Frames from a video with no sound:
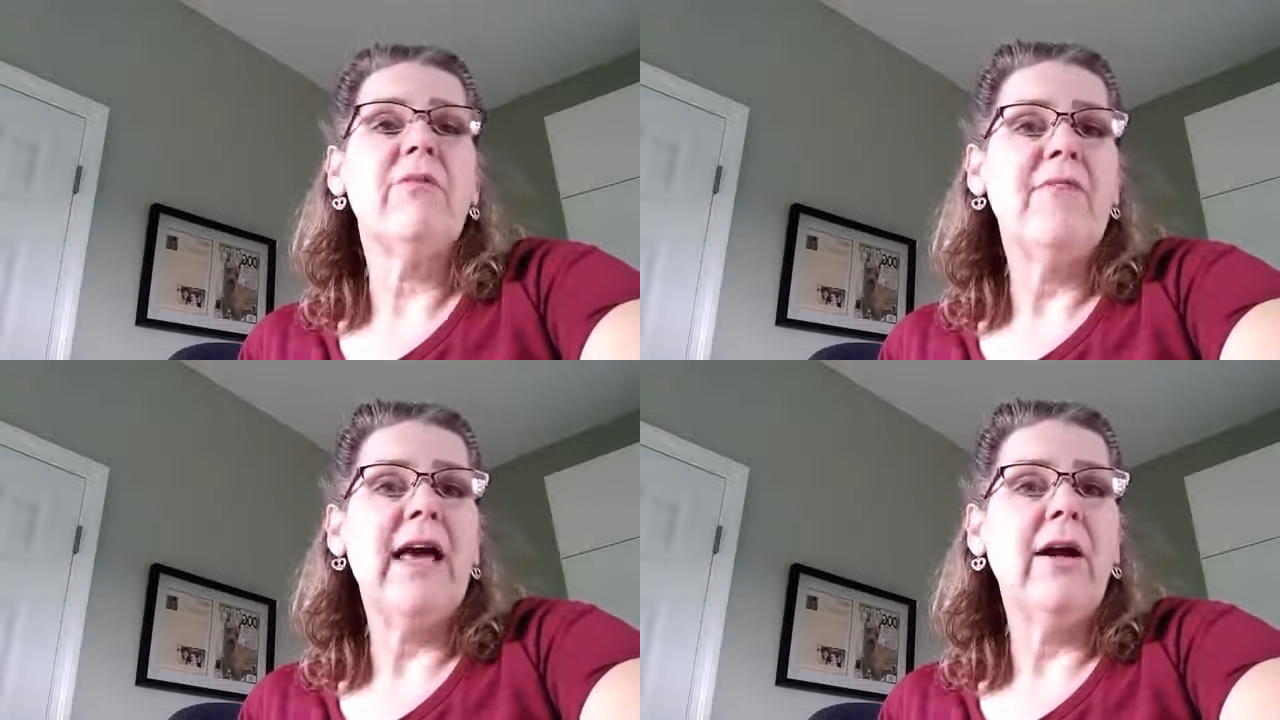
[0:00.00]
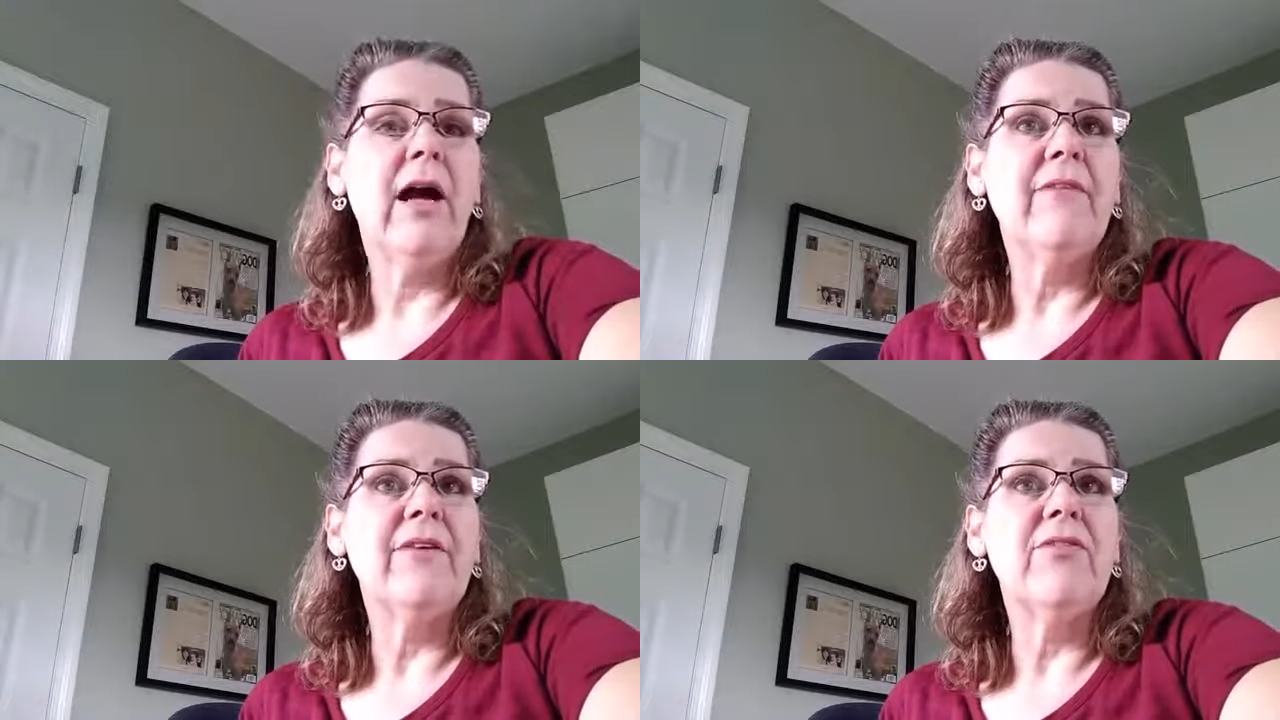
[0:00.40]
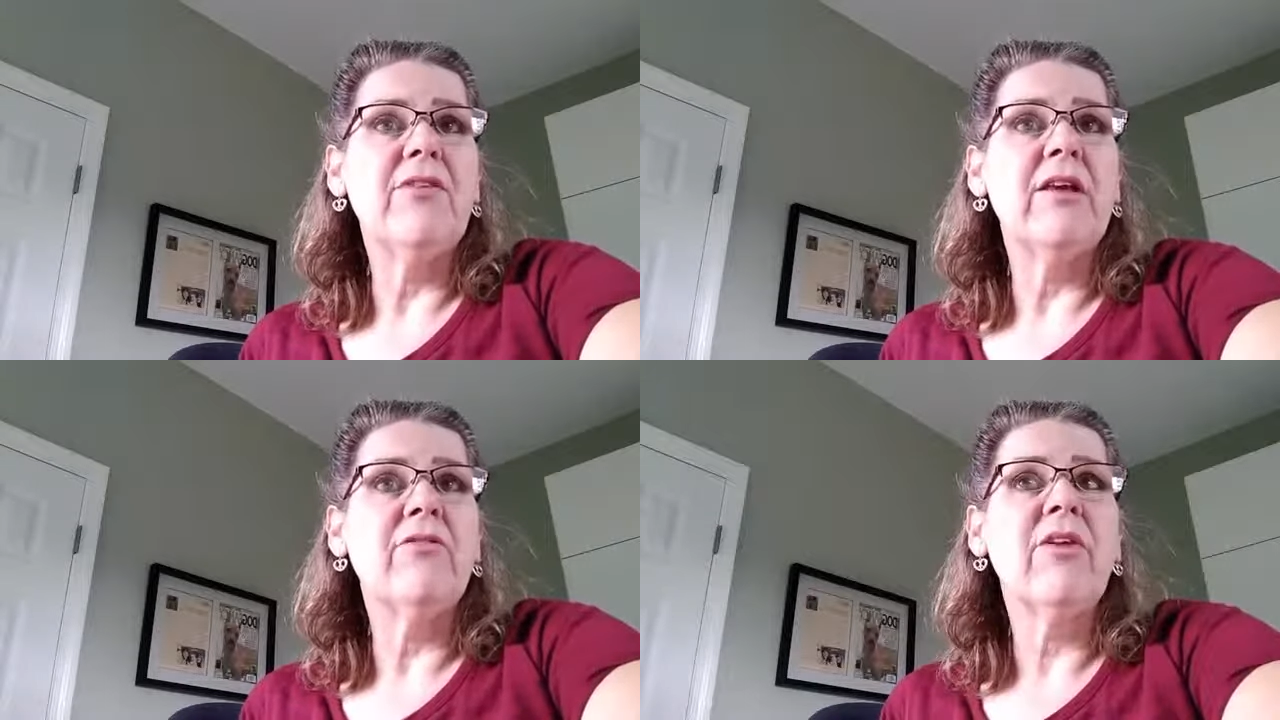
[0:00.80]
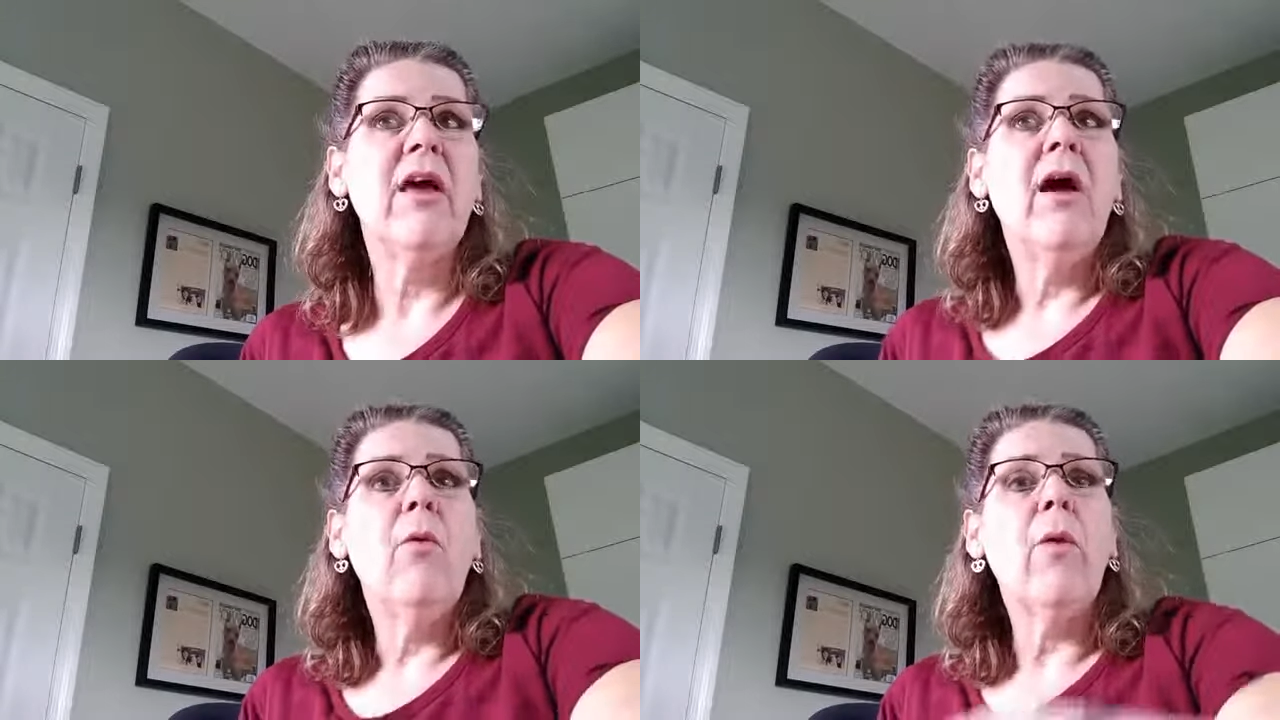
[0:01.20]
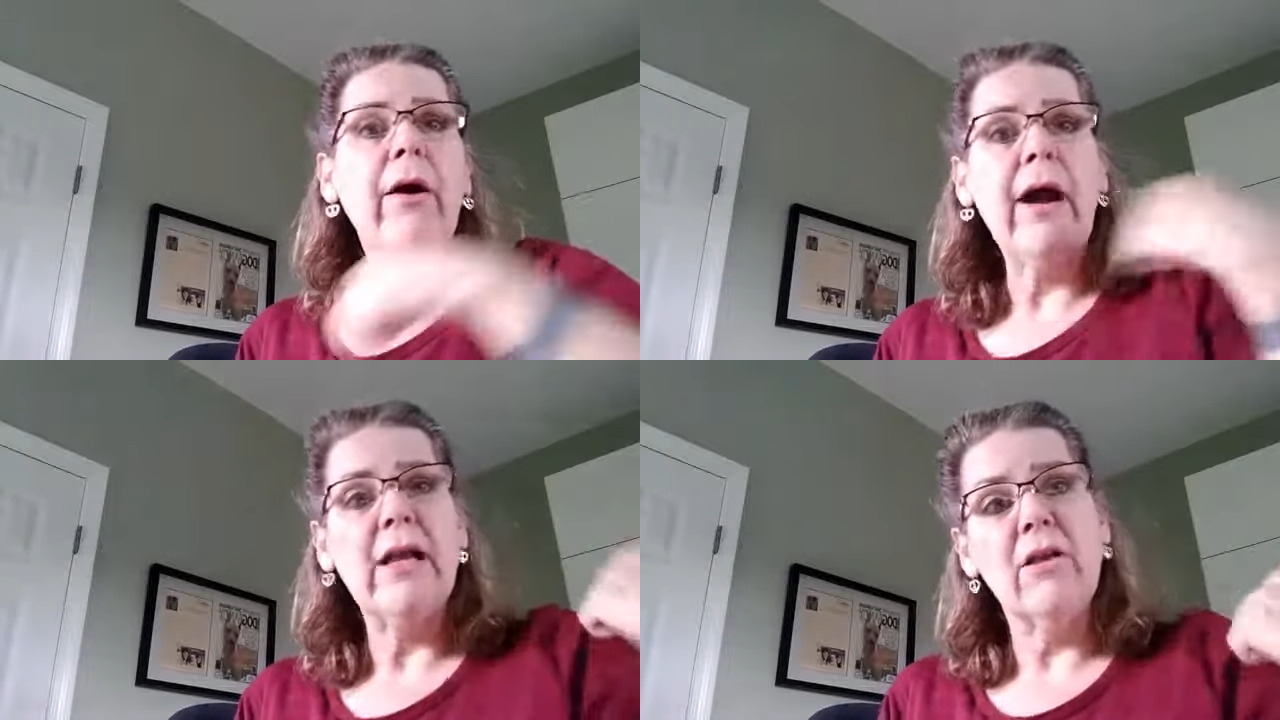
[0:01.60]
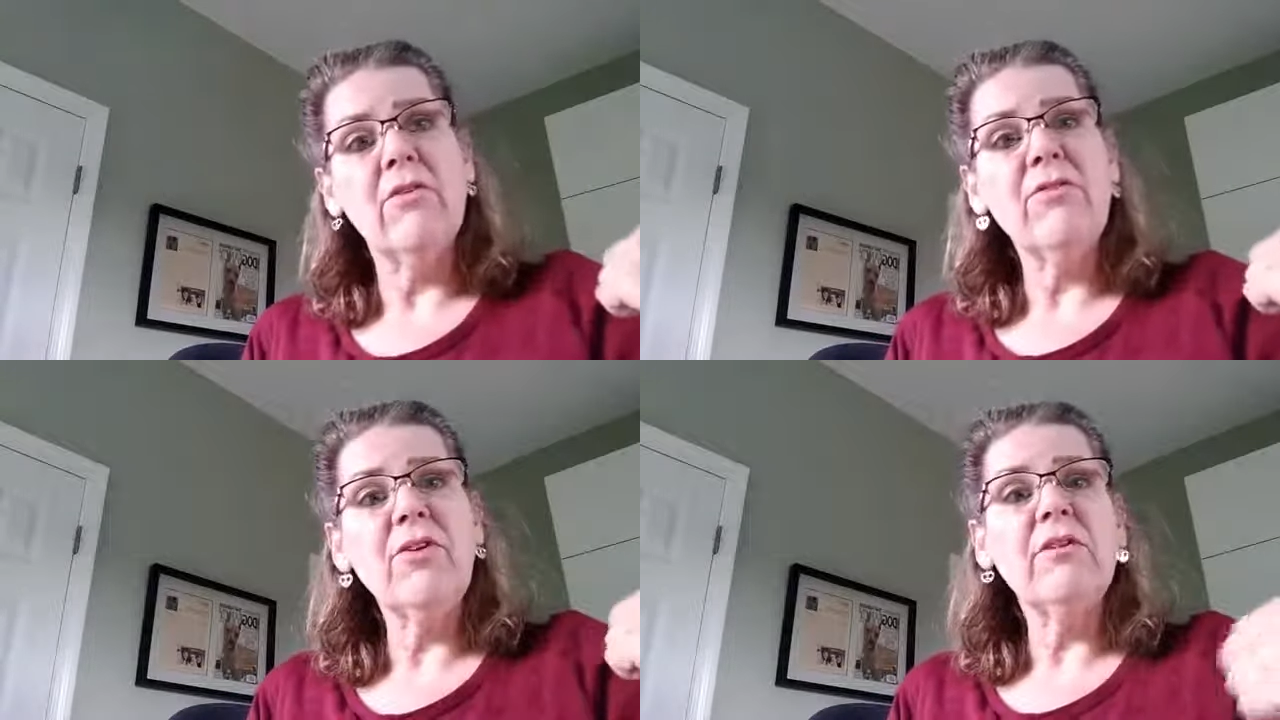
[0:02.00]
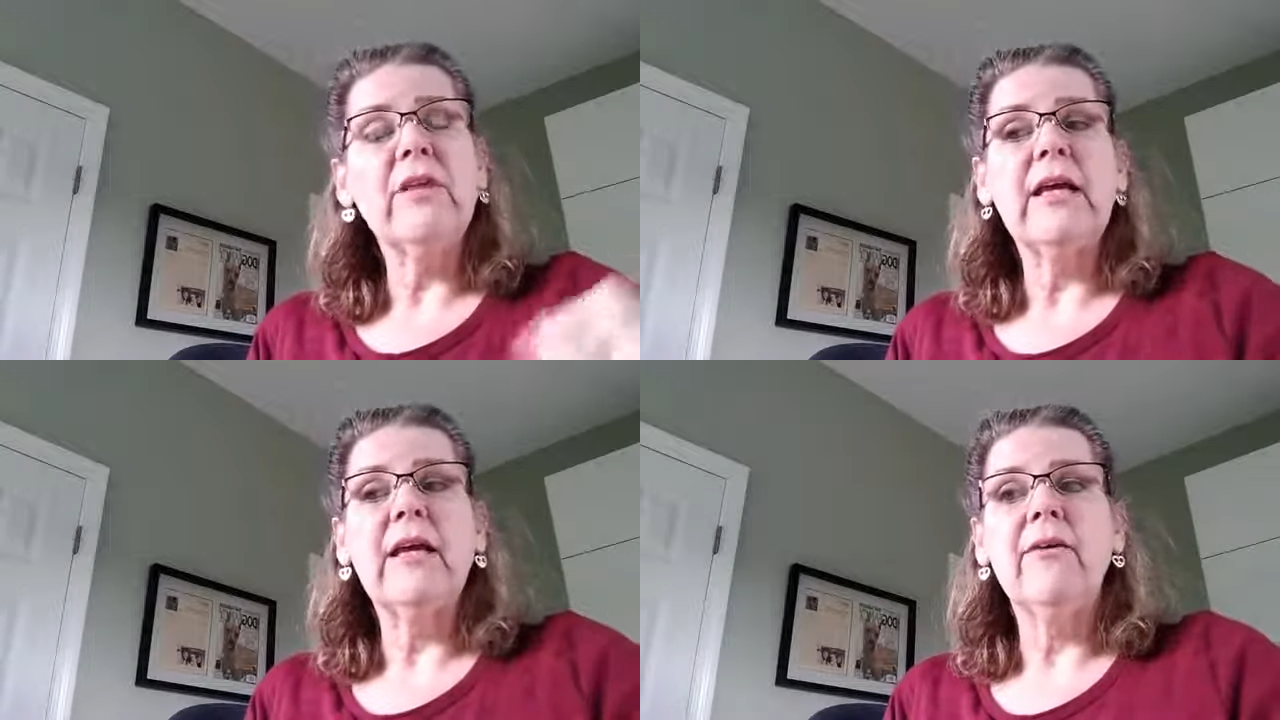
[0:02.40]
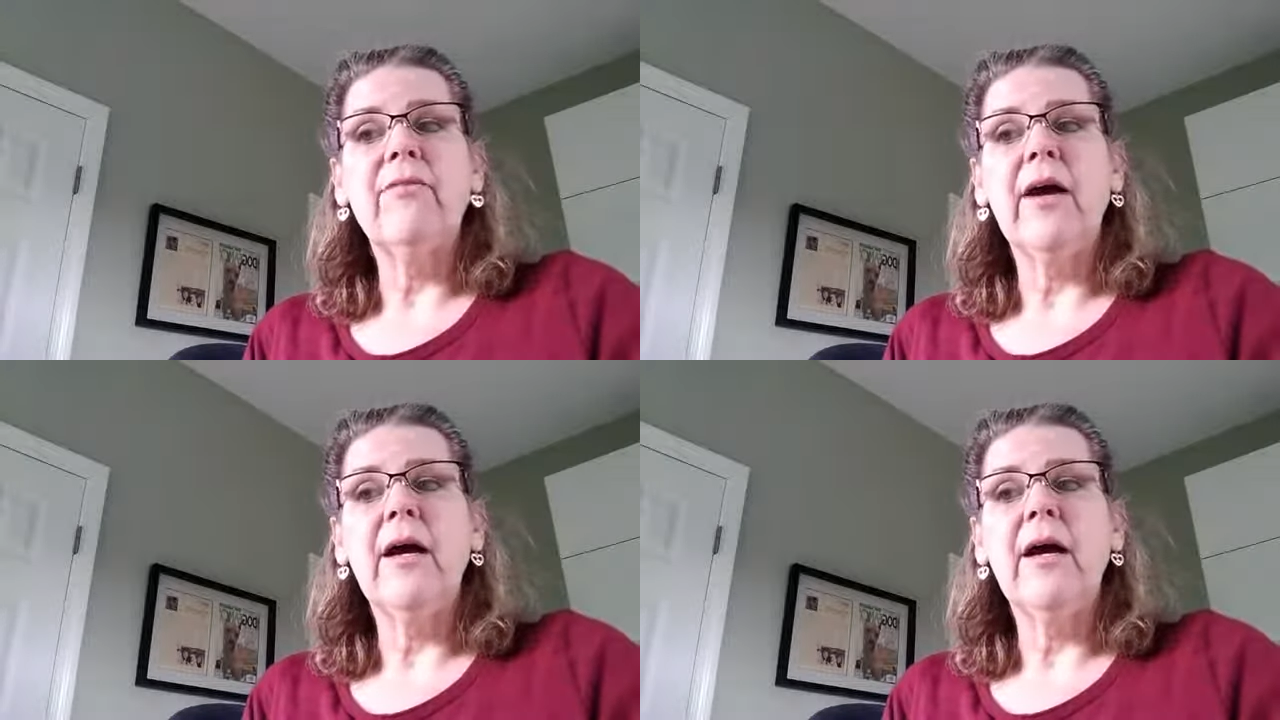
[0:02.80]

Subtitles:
and vet offices. Where I used to live,